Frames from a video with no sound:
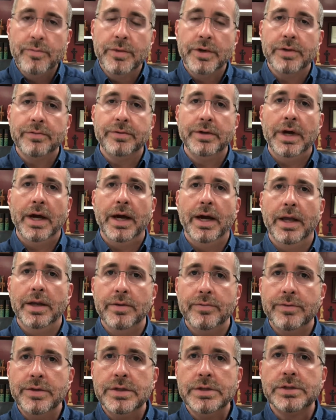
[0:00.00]
of God,
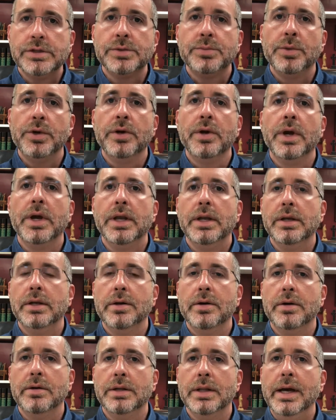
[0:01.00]
of His Spirit in
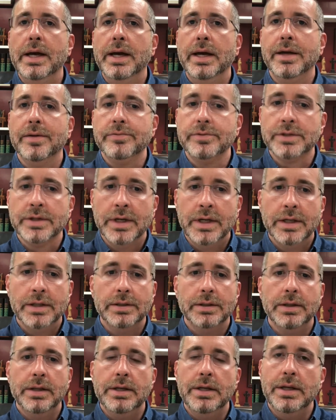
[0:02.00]
our lives,
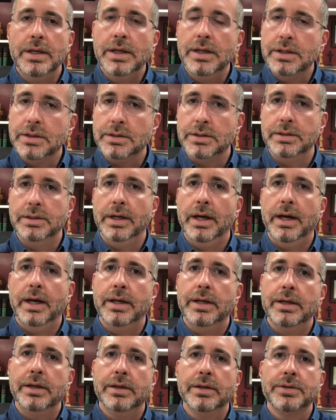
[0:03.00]
leading,
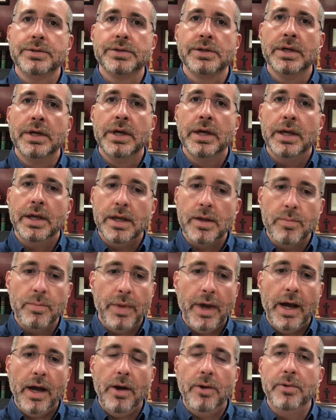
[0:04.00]
guiding us,
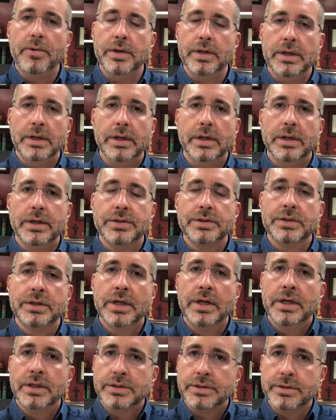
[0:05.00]
empowering us
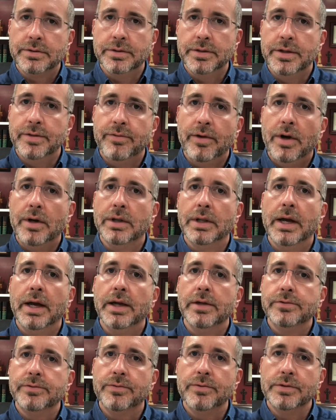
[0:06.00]
to live our
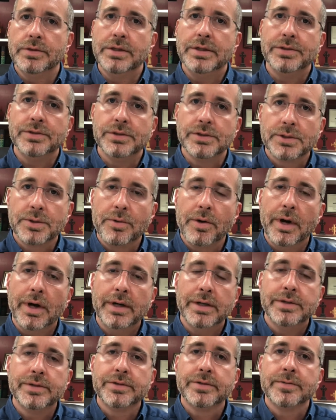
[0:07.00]
lives for Jesus
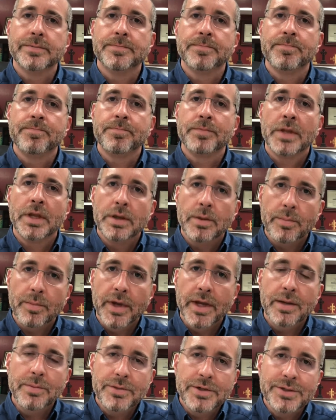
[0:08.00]
Christ. May
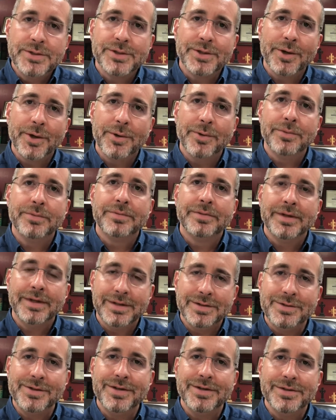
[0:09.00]
it be so, in
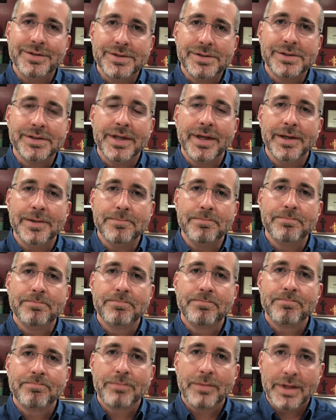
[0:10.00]
Jesus' name.
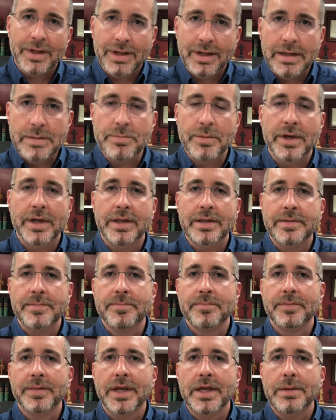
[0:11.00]
Amen.
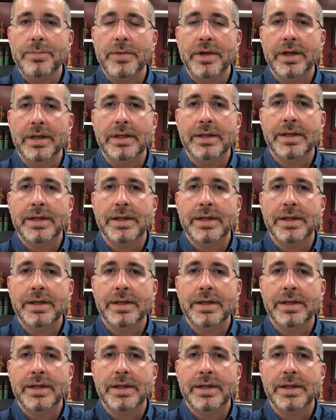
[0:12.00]
Amen.